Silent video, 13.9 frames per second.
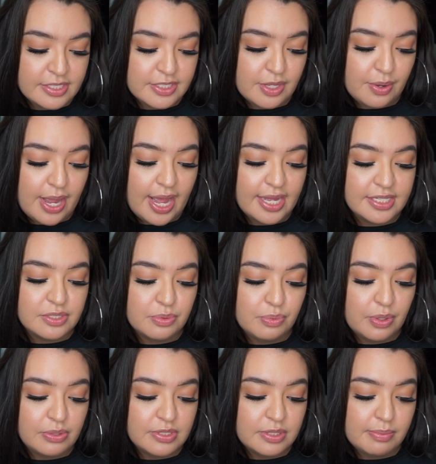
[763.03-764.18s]
So it has
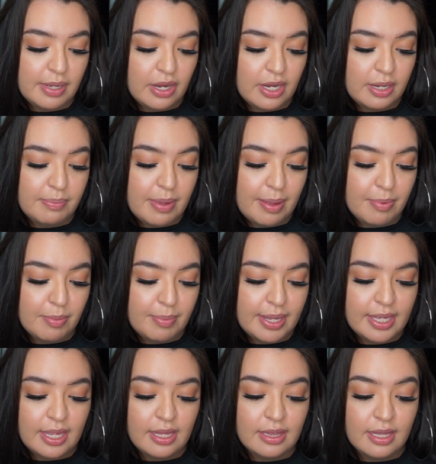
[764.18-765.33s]
rosemary,
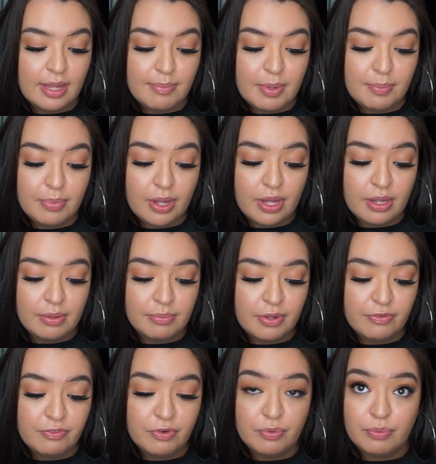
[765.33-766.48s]
peppermint, and lemon balm
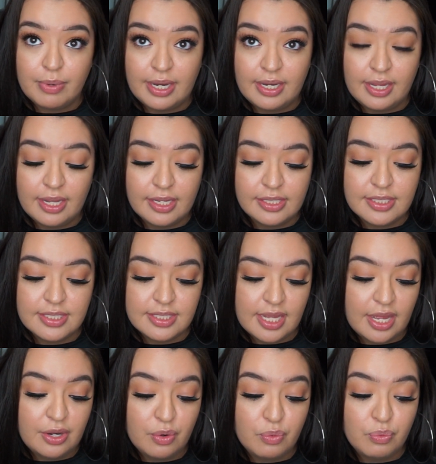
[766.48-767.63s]
for radiance
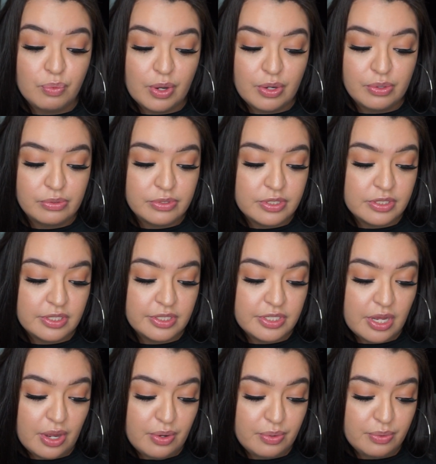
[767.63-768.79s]
and rose to
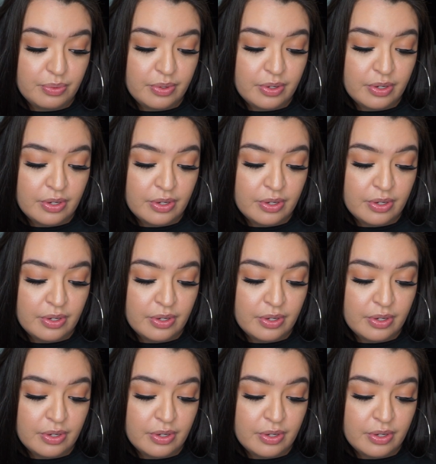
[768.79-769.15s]
tone.